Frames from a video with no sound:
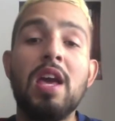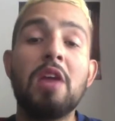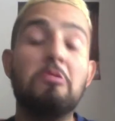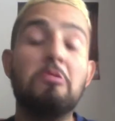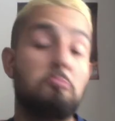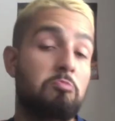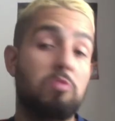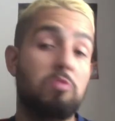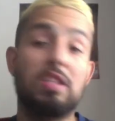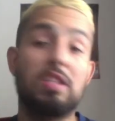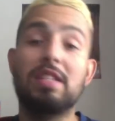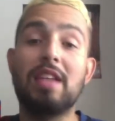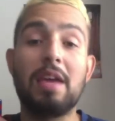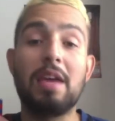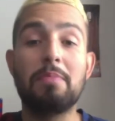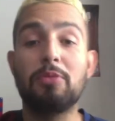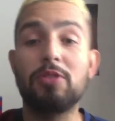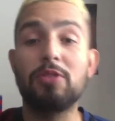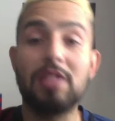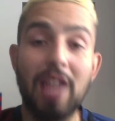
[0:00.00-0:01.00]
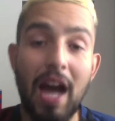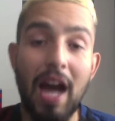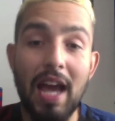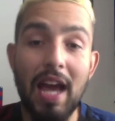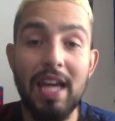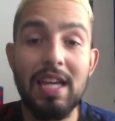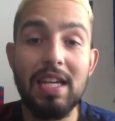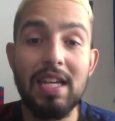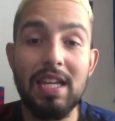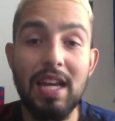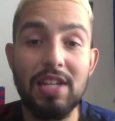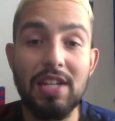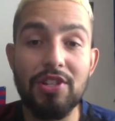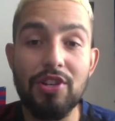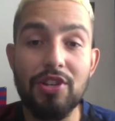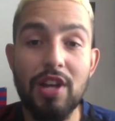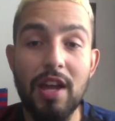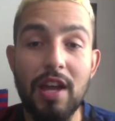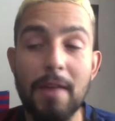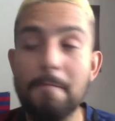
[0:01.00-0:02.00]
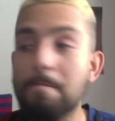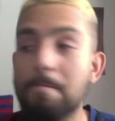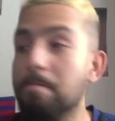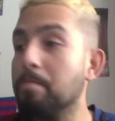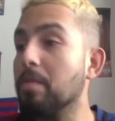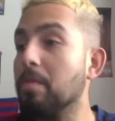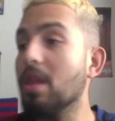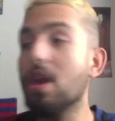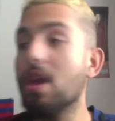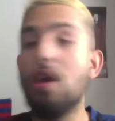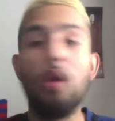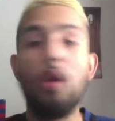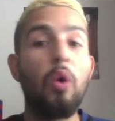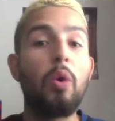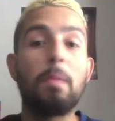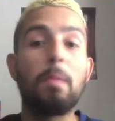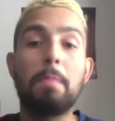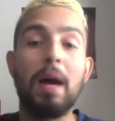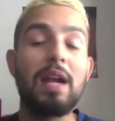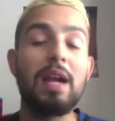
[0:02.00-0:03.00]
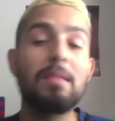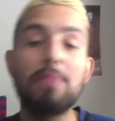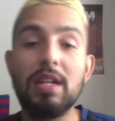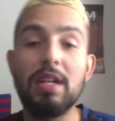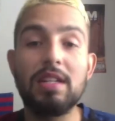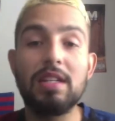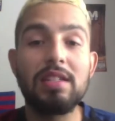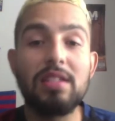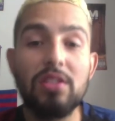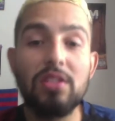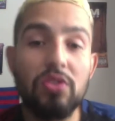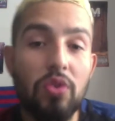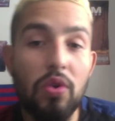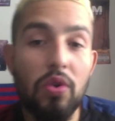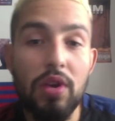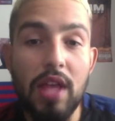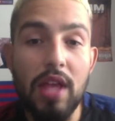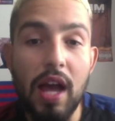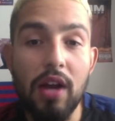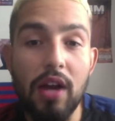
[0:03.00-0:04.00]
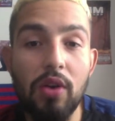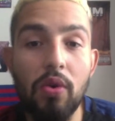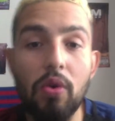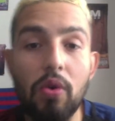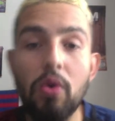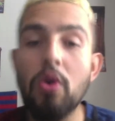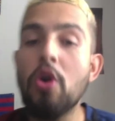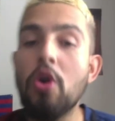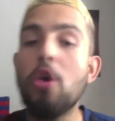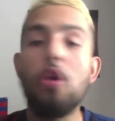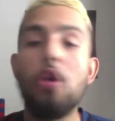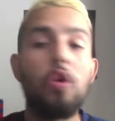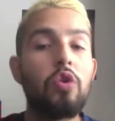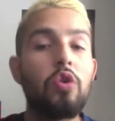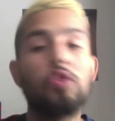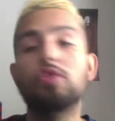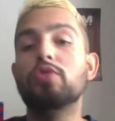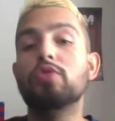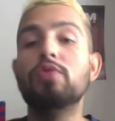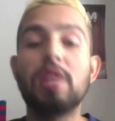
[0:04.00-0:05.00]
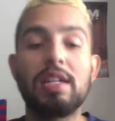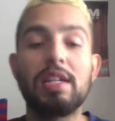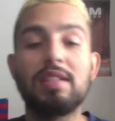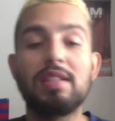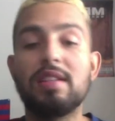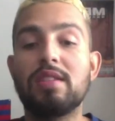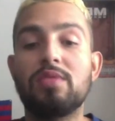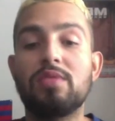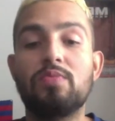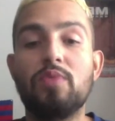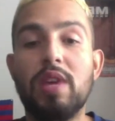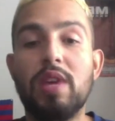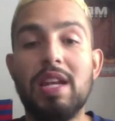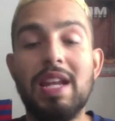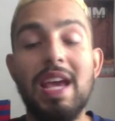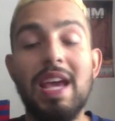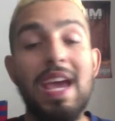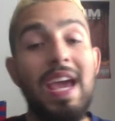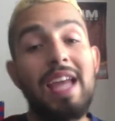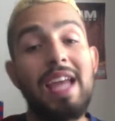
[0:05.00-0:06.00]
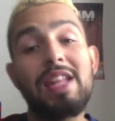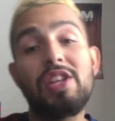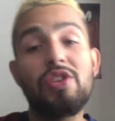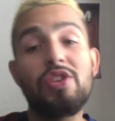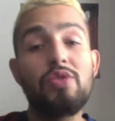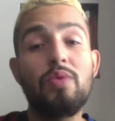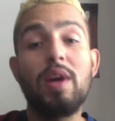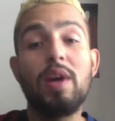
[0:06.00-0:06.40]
is able to tie it yesterday, or Panama doesn't score that goal, or Honduras doesn't win, and the U.S.